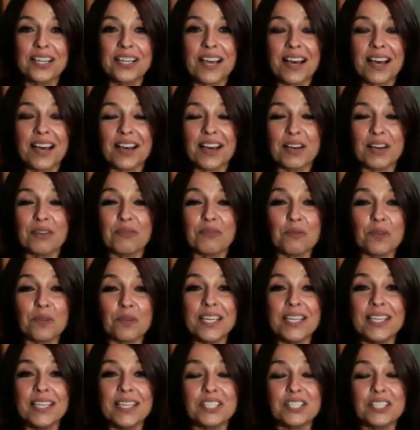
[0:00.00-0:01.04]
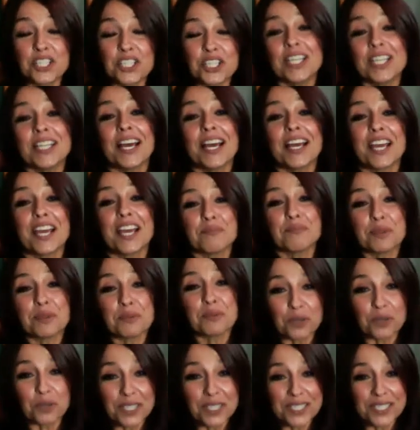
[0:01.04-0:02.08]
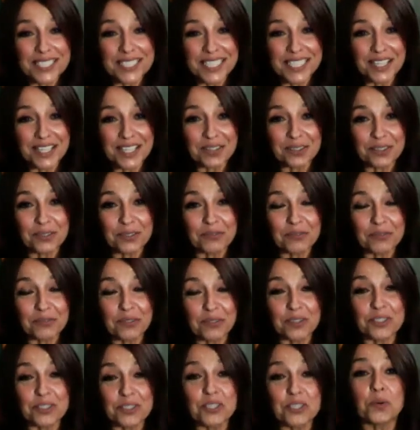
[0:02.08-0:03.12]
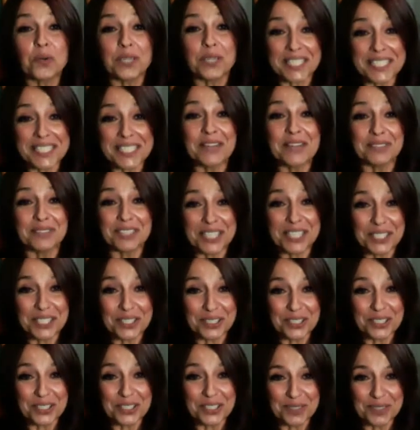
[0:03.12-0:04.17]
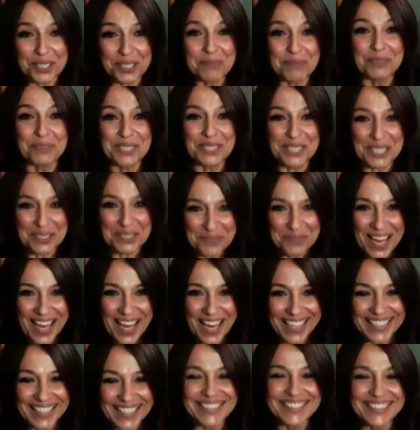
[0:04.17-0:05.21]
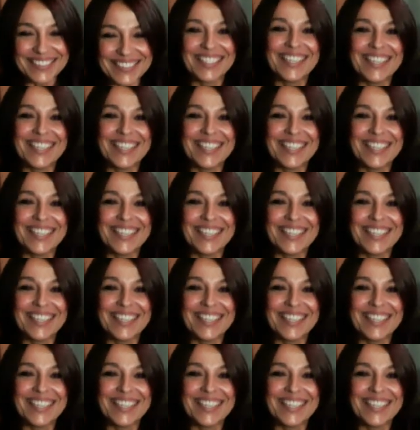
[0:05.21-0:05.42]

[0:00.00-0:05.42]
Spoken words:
she and I have been working together for 27 years, if you can believe that.